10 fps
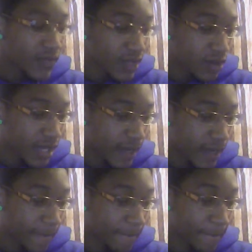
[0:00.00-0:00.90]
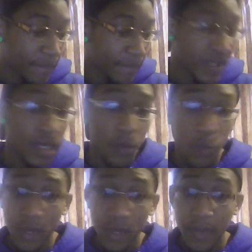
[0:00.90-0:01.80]
Okay.
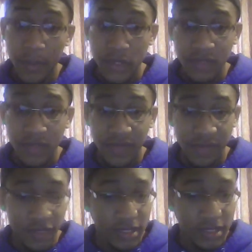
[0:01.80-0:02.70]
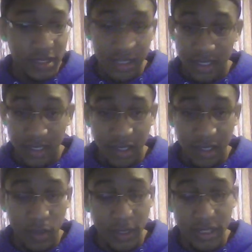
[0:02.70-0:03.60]
One of my personal favorites, oh
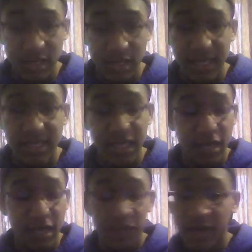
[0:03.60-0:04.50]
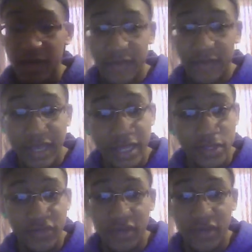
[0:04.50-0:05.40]
my goodness, I say it forever and I use
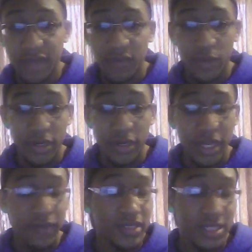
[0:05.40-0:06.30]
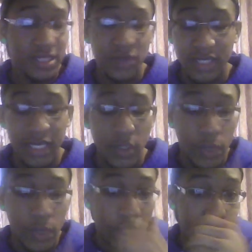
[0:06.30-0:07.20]
it for everywhere, every single thing in the
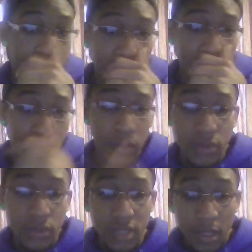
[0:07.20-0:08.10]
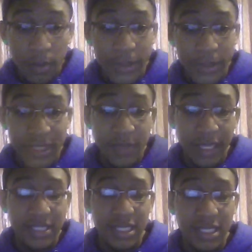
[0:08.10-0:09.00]
world, is boots. Boots is
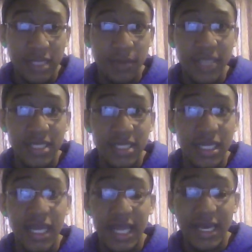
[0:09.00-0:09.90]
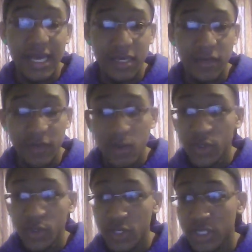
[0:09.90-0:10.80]
basically a lot of, when
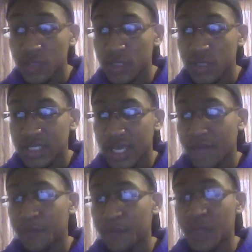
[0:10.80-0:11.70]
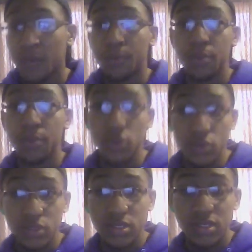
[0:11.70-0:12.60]
you hear someone say
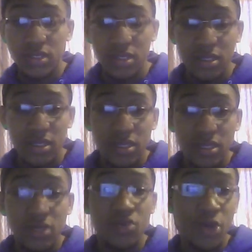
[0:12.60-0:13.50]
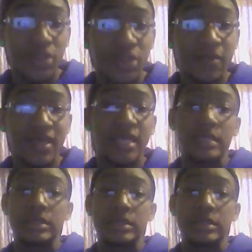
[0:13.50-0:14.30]
boots, you know they mean